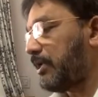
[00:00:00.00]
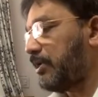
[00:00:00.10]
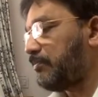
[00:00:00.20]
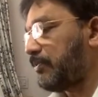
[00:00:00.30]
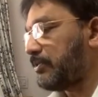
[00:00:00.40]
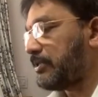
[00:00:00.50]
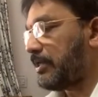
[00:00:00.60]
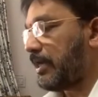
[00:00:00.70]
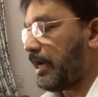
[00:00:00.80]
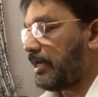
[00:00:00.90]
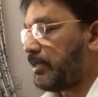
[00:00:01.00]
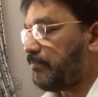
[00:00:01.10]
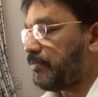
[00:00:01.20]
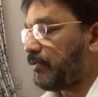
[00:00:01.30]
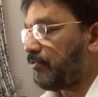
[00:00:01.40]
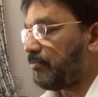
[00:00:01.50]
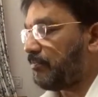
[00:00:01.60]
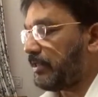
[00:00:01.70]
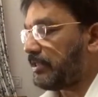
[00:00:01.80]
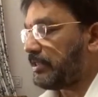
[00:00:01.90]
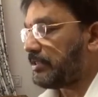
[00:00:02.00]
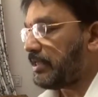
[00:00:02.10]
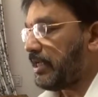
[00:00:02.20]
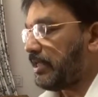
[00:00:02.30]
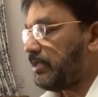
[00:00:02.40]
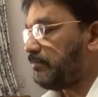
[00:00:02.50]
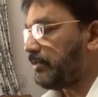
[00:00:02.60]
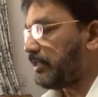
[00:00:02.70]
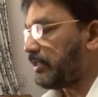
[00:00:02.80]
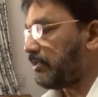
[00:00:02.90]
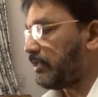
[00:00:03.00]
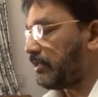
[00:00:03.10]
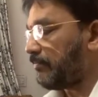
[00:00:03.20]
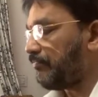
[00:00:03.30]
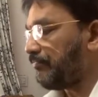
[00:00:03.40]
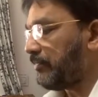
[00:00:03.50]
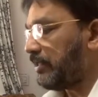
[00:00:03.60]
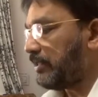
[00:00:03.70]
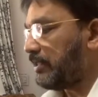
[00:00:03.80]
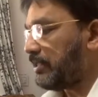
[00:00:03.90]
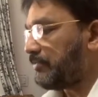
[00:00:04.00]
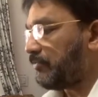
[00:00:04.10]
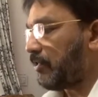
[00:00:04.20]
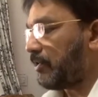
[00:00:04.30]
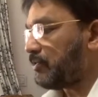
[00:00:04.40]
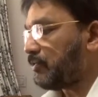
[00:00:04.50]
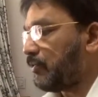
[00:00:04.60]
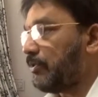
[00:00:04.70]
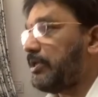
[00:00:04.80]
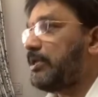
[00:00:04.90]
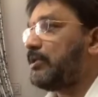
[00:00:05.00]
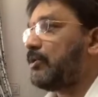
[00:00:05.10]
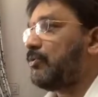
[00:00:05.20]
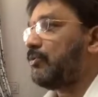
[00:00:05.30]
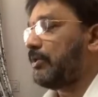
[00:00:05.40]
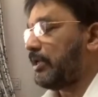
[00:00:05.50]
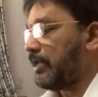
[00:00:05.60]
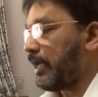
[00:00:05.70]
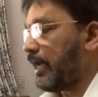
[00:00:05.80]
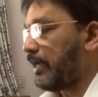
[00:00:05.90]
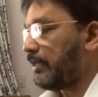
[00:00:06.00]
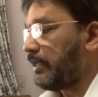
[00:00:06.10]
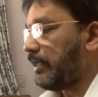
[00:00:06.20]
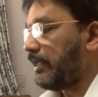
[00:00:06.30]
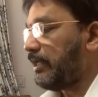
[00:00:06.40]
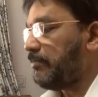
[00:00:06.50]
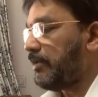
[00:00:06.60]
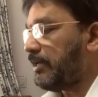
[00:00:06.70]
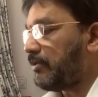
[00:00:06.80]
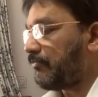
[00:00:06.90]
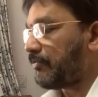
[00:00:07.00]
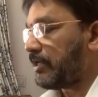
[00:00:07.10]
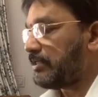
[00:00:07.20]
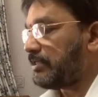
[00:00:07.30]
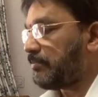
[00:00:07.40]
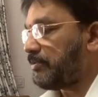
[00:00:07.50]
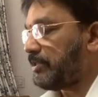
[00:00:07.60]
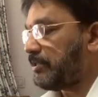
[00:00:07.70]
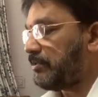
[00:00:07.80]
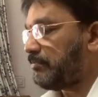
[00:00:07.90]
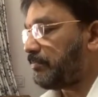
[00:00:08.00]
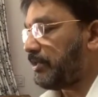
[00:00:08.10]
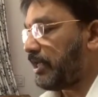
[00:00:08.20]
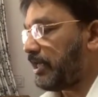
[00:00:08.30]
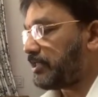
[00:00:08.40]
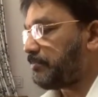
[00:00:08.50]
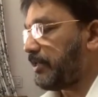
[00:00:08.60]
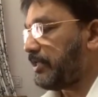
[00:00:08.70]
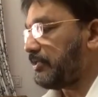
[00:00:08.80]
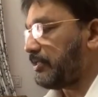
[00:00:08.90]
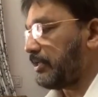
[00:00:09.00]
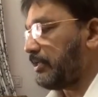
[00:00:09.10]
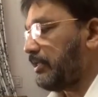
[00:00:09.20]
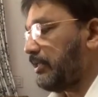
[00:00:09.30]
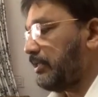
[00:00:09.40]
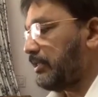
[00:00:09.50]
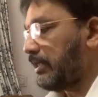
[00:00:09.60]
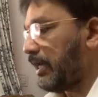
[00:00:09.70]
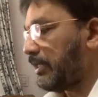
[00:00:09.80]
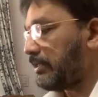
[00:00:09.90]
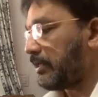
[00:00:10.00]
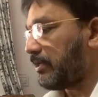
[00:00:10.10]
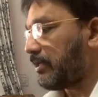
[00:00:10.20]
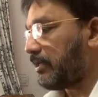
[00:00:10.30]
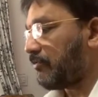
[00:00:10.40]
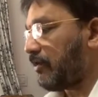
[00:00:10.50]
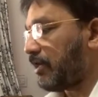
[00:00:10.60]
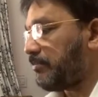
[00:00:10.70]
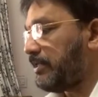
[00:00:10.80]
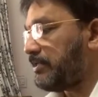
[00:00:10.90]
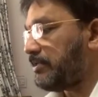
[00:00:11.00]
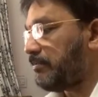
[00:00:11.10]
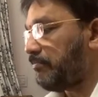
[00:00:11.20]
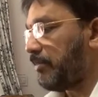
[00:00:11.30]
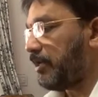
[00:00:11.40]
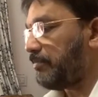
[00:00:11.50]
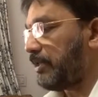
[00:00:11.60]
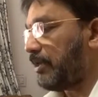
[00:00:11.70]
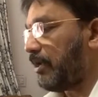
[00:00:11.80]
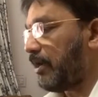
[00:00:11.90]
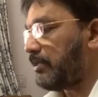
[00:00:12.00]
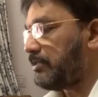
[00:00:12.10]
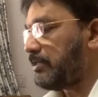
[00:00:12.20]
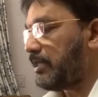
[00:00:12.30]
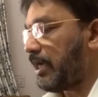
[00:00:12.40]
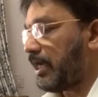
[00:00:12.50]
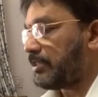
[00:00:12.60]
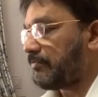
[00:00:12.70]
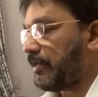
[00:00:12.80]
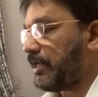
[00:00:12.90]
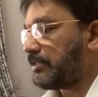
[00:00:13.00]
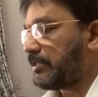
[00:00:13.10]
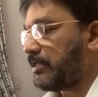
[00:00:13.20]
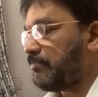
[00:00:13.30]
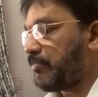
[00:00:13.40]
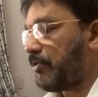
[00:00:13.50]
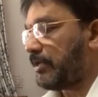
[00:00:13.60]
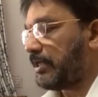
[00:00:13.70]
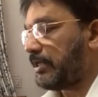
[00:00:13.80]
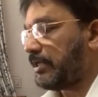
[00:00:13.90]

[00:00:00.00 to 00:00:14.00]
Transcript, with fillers: inputs and improved methods in particular. This would also include an element of consumption expenditure. The other requirements may be large as well as important,